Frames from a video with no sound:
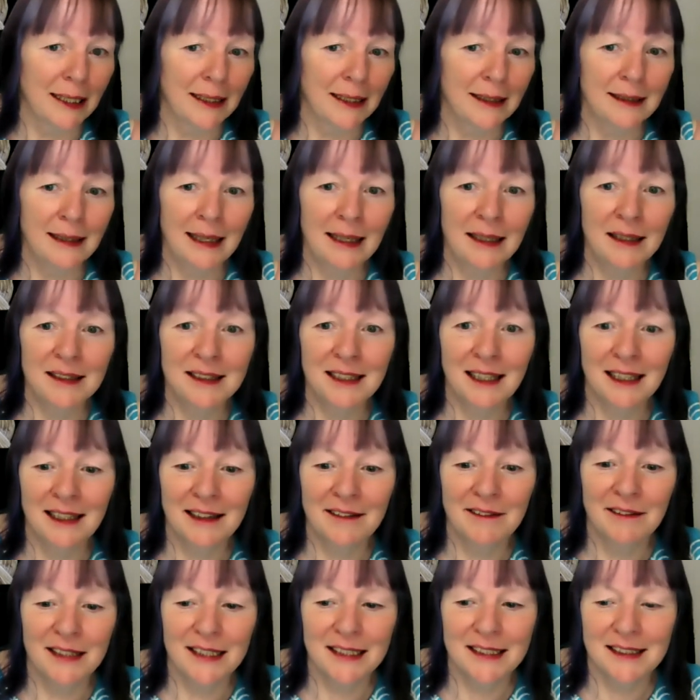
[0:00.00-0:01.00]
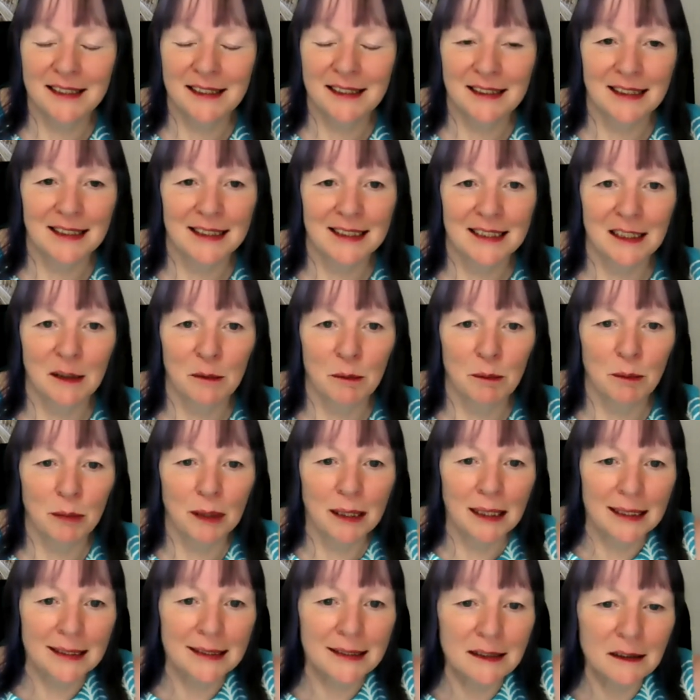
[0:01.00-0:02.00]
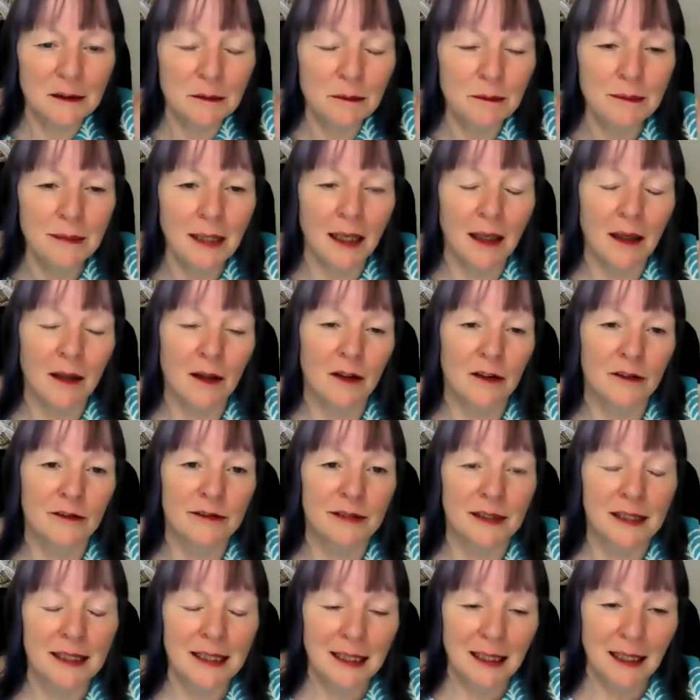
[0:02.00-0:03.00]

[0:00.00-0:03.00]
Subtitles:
and then dive into the symbolism of